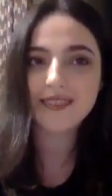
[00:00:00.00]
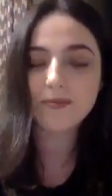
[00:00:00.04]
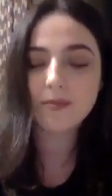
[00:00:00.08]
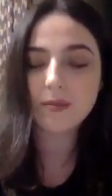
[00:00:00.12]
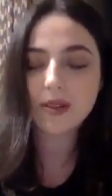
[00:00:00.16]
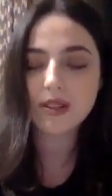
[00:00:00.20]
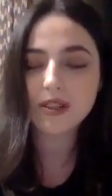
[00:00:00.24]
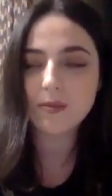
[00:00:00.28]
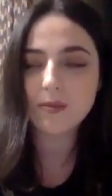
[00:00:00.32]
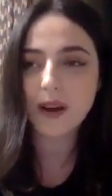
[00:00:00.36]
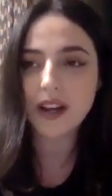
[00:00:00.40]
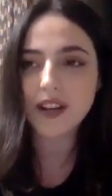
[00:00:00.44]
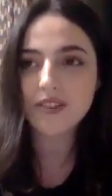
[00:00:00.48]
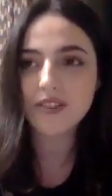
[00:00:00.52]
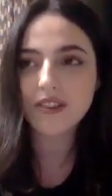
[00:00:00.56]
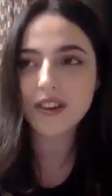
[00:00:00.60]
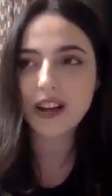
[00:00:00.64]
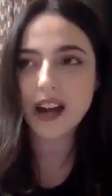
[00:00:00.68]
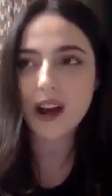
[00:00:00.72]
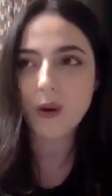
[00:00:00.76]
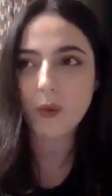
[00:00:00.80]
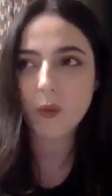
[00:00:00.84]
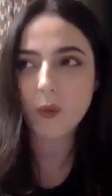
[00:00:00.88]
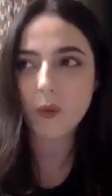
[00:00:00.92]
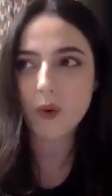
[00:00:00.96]
because my
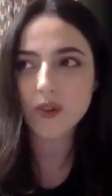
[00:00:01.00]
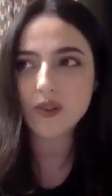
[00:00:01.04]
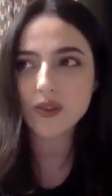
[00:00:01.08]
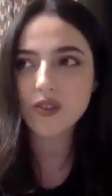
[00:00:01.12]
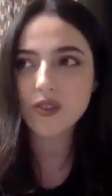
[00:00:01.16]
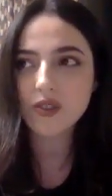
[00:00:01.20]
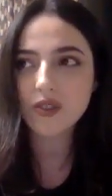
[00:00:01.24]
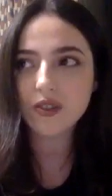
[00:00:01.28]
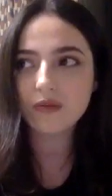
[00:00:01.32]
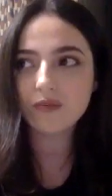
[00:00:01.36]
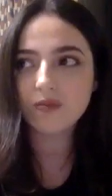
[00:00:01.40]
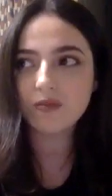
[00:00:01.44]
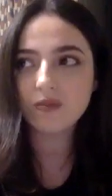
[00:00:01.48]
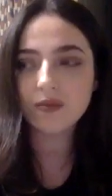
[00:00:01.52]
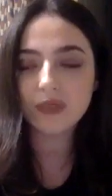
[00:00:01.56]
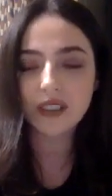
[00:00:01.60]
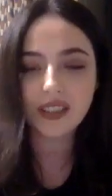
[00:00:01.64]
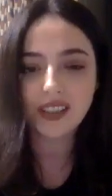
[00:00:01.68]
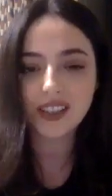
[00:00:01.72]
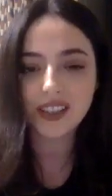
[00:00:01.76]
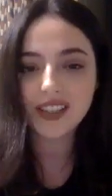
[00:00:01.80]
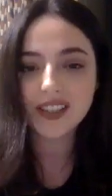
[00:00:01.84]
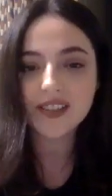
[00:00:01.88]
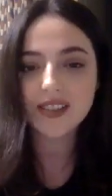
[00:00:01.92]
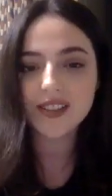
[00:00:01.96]
UCAT was
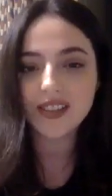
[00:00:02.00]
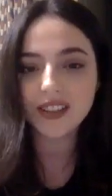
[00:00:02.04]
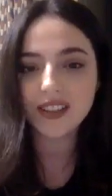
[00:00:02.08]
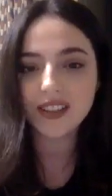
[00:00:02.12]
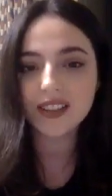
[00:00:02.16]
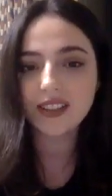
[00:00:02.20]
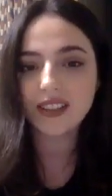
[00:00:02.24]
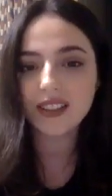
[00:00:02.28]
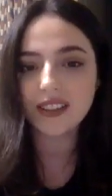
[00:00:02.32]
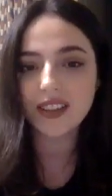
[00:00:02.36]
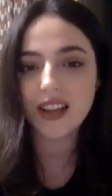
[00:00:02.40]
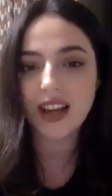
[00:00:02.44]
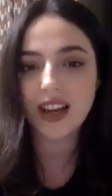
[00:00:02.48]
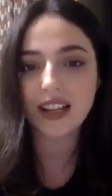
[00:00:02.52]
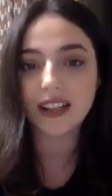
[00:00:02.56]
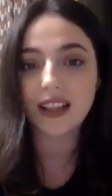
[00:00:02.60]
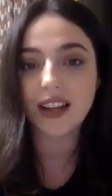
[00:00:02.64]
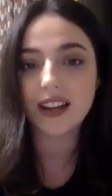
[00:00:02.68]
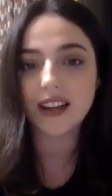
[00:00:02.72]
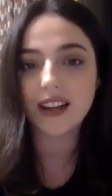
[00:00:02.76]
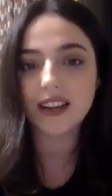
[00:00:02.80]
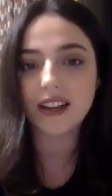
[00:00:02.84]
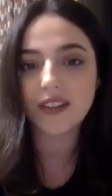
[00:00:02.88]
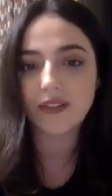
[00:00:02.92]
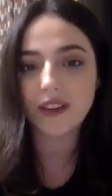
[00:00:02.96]
decent and
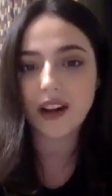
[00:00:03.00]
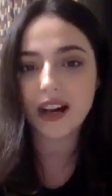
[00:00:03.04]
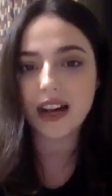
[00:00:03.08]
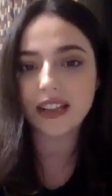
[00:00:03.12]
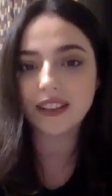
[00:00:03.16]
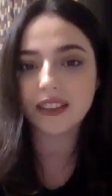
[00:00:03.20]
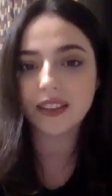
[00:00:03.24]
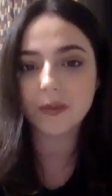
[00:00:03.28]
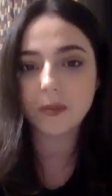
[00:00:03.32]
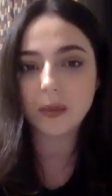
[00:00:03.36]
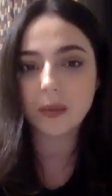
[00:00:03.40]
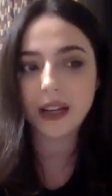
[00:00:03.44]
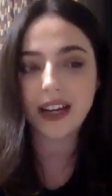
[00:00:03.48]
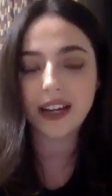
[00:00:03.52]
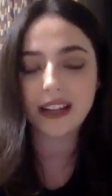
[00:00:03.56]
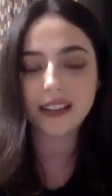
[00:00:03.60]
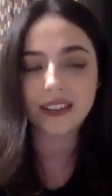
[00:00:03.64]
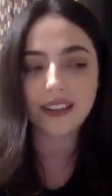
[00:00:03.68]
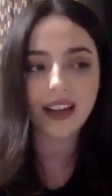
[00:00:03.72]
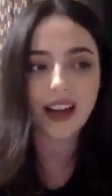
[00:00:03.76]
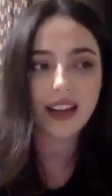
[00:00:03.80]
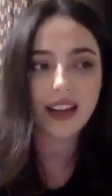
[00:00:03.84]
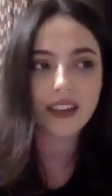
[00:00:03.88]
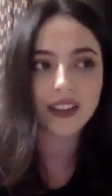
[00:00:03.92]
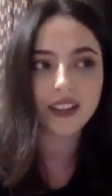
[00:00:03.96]
I, if I had applied
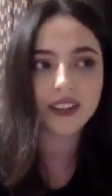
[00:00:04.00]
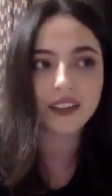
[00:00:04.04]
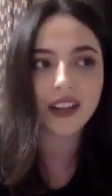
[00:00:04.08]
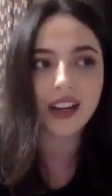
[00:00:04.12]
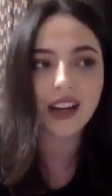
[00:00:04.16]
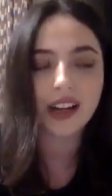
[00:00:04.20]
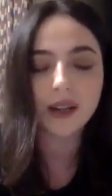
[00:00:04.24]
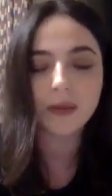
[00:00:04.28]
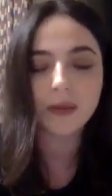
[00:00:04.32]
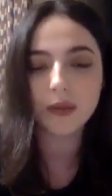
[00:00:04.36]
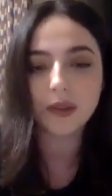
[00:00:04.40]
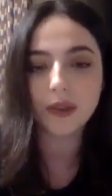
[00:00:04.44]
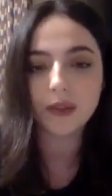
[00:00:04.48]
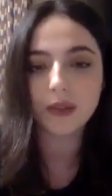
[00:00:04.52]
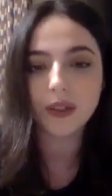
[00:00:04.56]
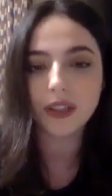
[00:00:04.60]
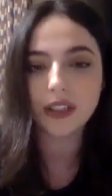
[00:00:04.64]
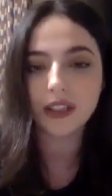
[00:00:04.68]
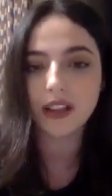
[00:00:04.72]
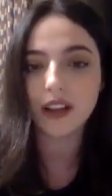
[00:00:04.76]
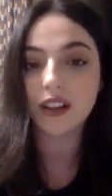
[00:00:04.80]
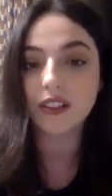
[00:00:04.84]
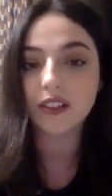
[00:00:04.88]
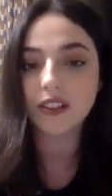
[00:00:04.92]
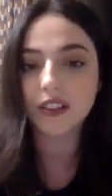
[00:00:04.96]
at the time to an
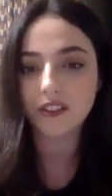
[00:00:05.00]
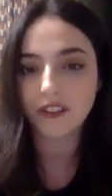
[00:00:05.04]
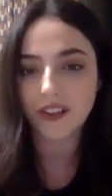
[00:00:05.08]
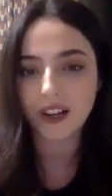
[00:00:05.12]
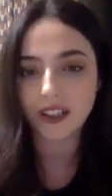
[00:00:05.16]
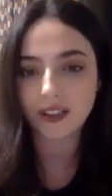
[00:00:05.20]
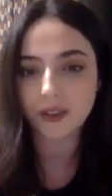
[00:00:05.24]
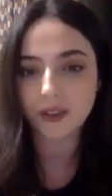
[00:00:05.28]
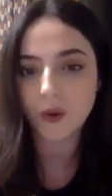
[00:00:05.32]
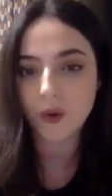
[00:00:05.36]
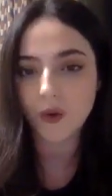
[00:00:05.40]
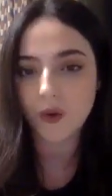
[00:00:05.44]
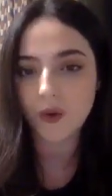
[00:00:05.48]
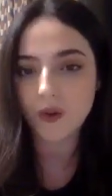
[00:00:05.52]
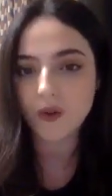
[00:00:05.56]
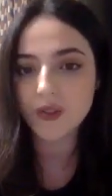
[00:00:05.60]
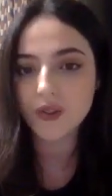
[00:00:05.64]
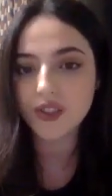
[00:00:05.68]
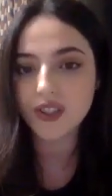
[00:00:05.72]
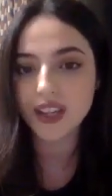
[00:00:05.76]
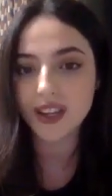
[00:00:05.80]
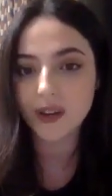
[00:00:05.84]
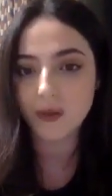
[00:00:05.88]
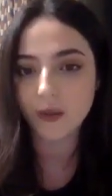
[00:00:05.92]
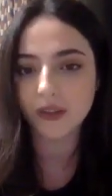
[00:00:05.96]
undergrad course,
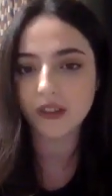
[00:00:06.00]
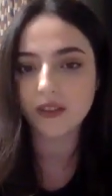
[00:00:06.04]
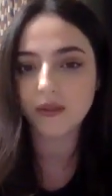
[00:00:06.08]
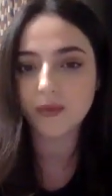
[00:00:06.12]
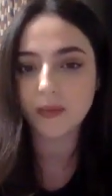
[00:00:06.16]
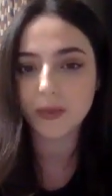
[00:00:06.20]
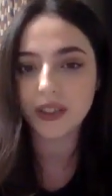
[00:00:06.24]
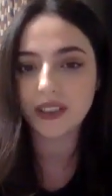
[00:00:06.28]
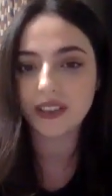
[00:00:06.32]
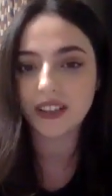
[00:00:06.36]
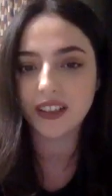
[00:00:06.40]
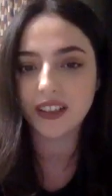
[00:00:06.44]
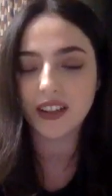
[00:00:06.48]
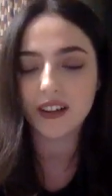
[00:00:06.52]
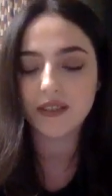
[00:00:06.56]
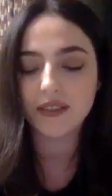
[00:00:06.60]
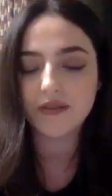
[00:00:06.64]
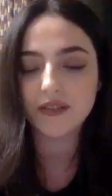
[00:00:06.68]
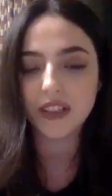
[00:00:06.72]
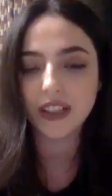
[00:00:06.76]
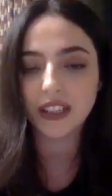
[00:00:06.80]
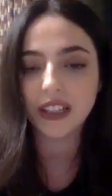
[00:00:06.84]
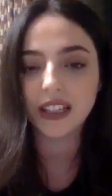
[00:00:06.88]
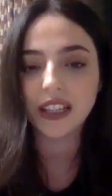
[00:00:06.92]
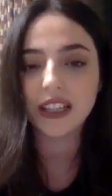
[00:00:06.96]
it would have been enough
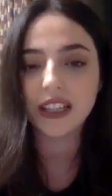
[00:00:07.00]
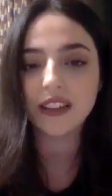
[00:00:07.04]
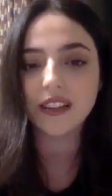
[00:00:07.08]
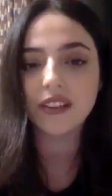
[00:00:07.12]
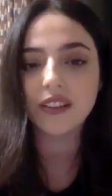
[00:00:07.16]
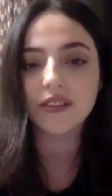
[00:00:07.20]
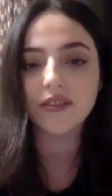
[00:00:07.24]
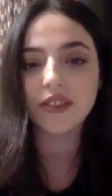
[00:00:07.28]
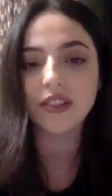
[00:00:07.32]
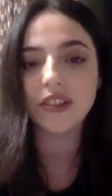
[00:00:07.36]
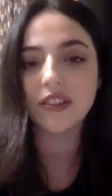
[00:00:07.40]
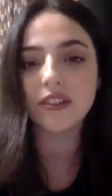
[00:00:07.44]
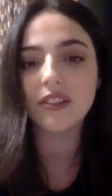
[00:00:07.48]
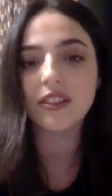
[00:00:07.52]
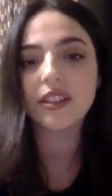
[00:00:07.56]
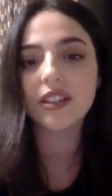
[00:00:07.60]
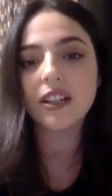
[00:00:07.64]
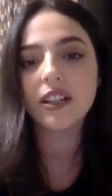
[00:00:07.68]
for an interview.